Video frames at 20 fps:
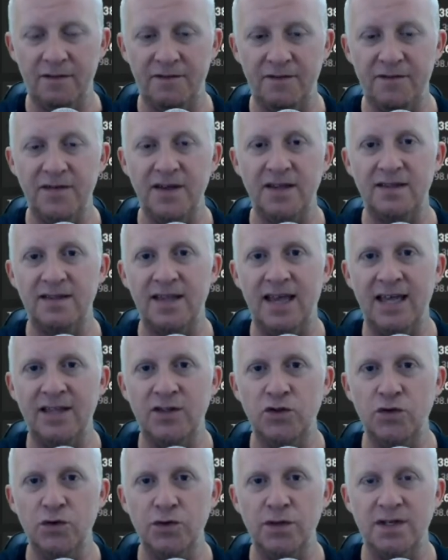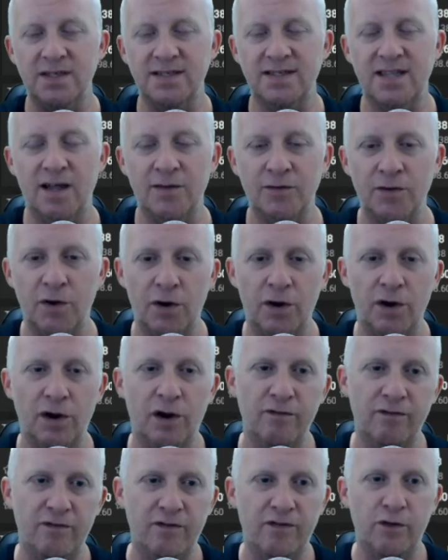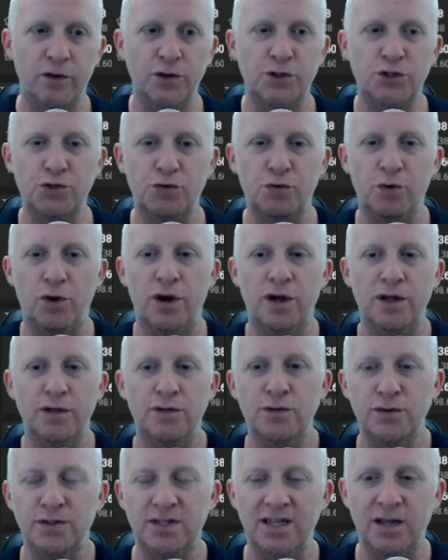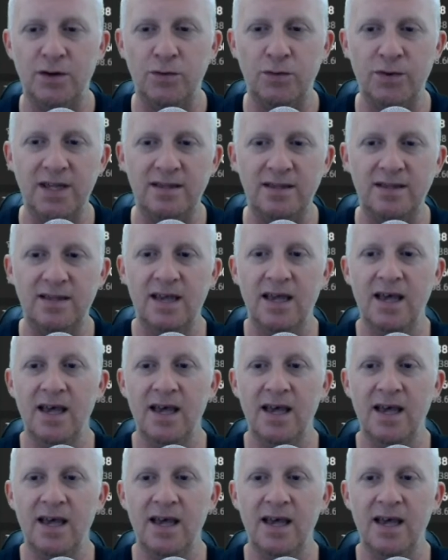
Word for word: fit into the standard for Troy to deal with,